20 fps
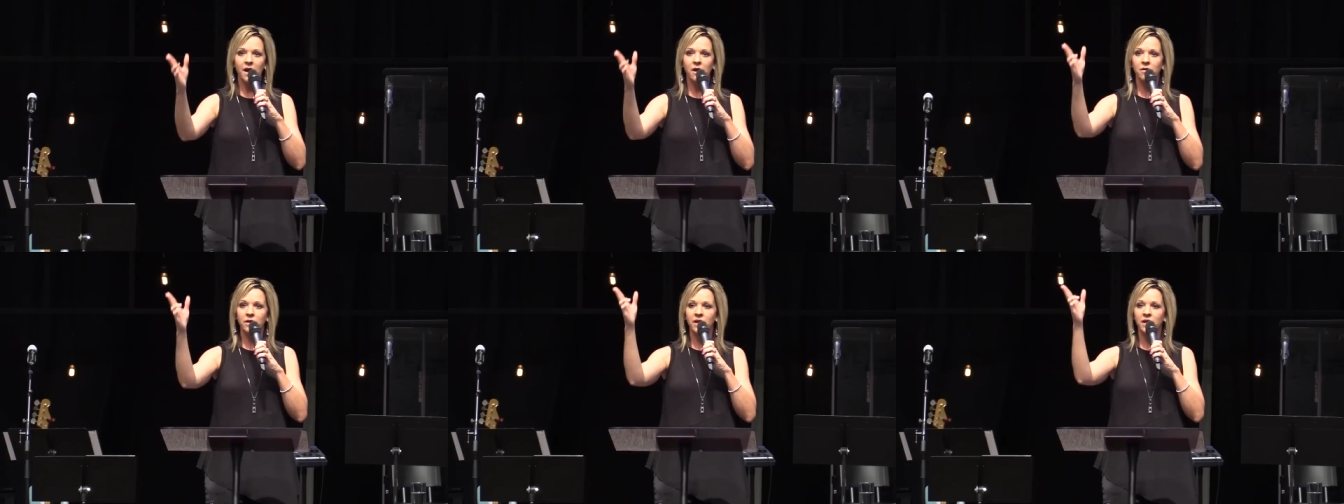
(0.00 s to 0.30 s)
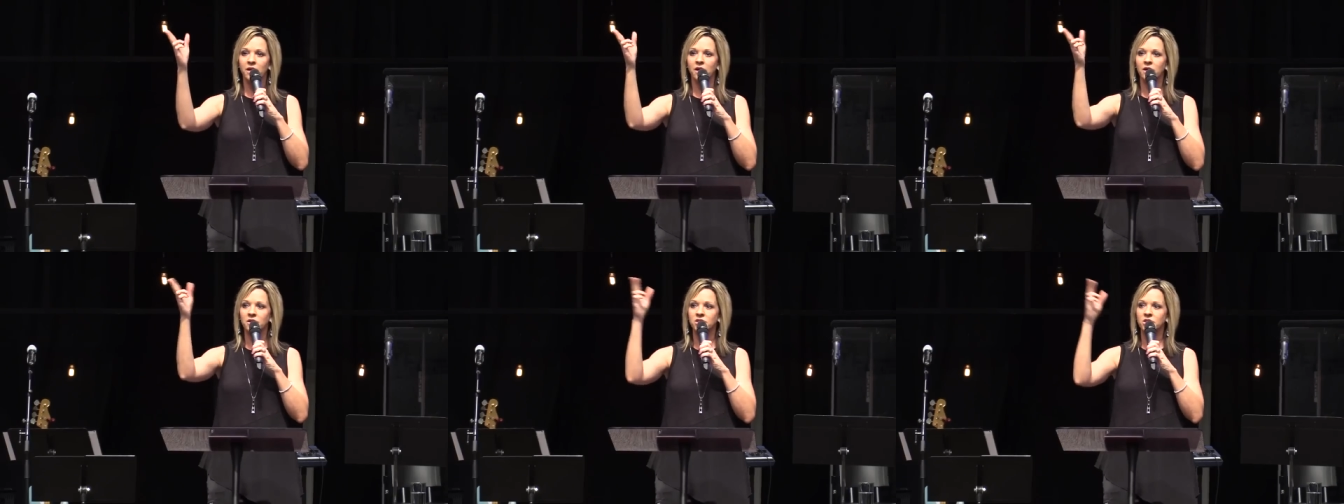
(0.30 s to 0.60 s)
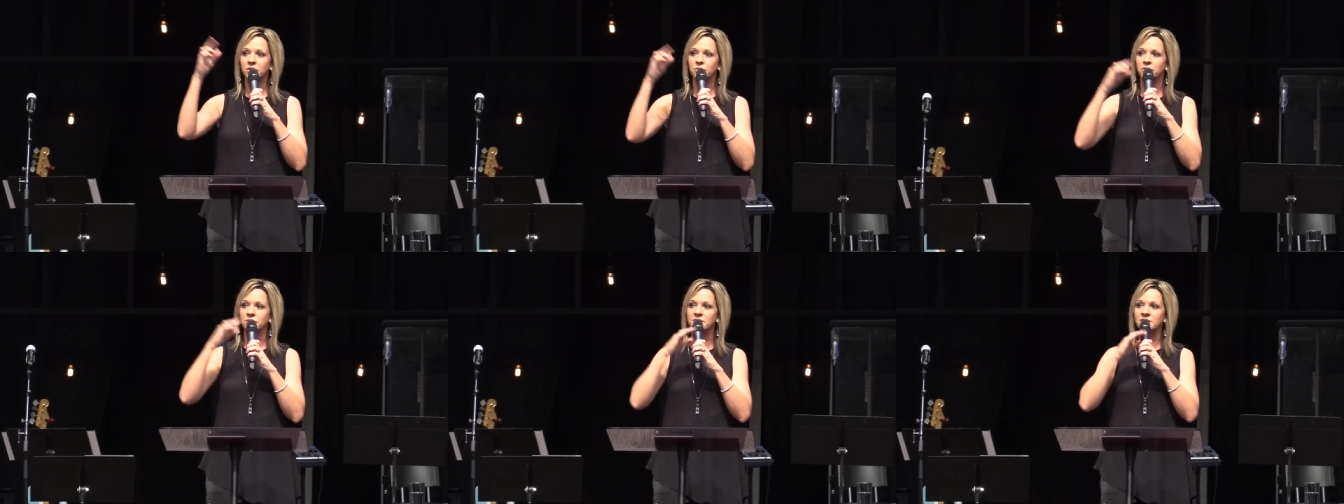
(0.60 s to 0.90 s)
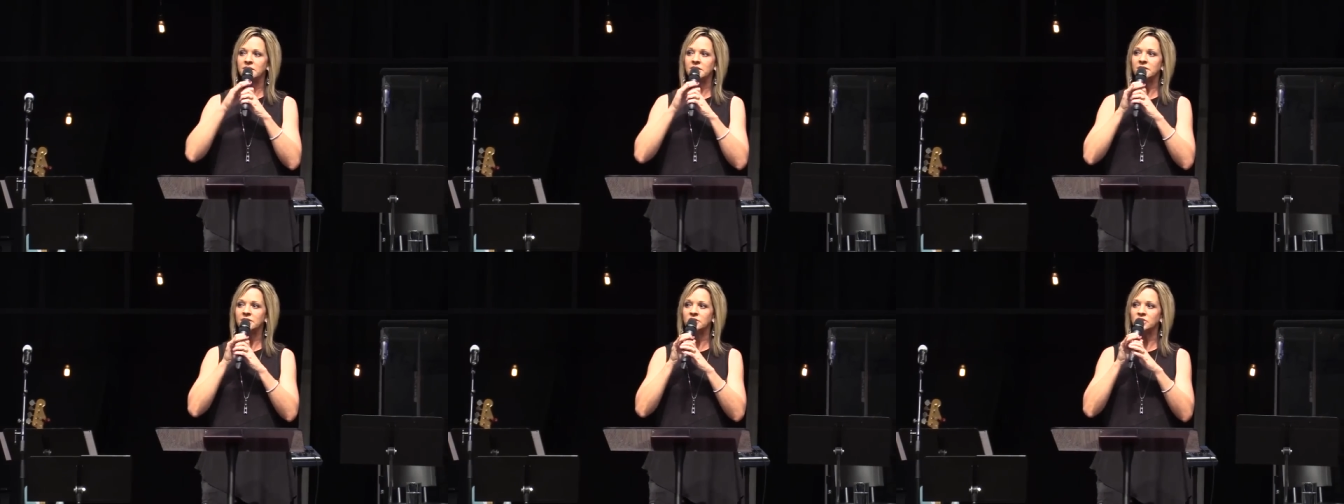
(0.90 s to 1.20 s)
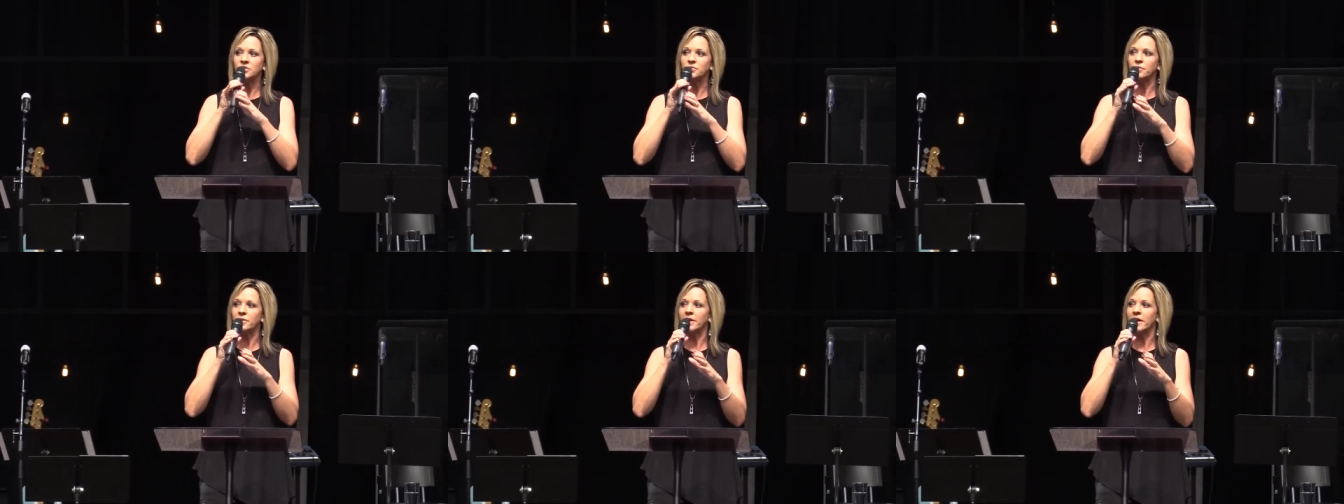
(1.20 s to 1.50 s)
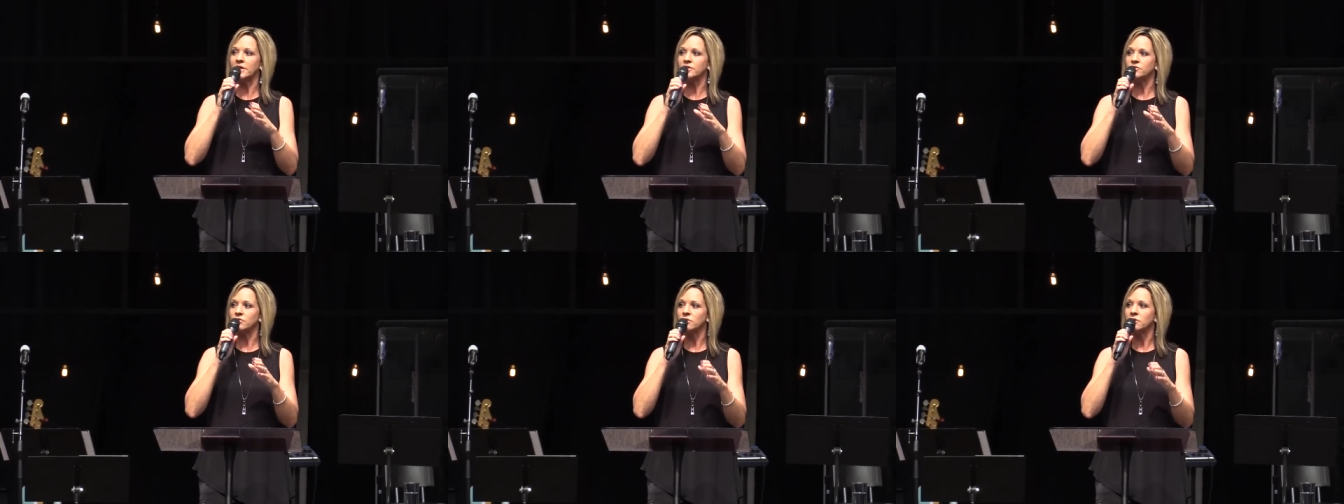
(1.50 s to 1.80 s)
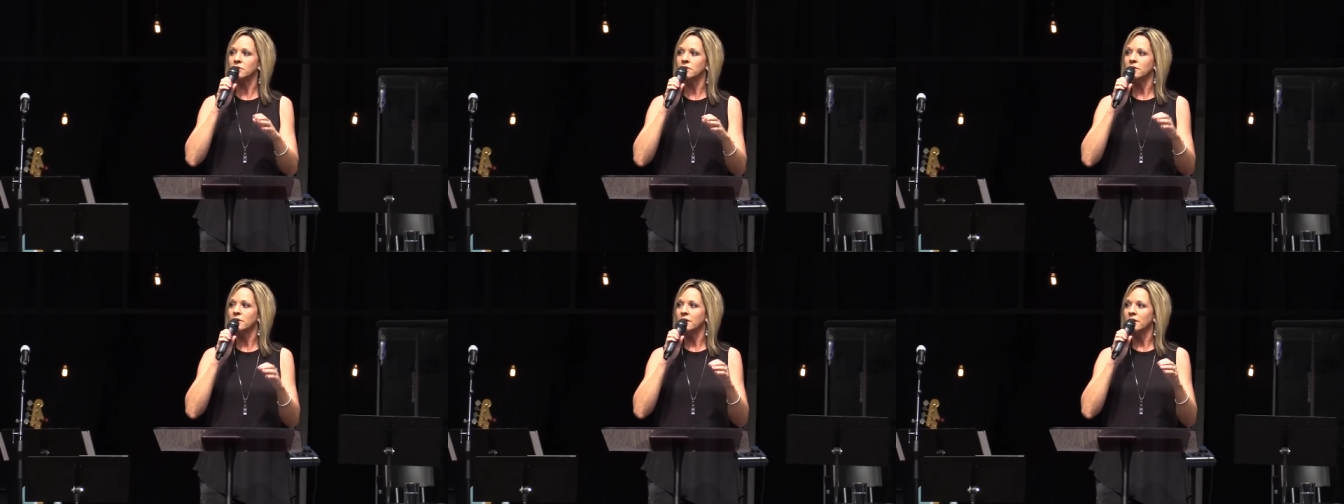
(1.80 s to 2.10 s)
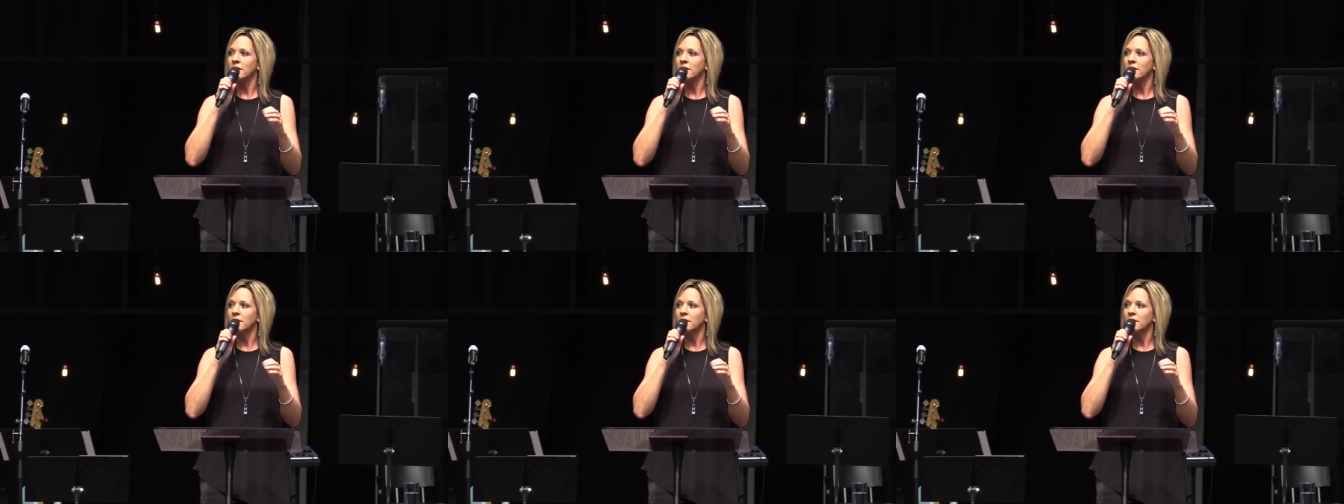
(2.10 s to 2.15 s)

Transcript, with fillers: out in October, Seeing the Supernatural.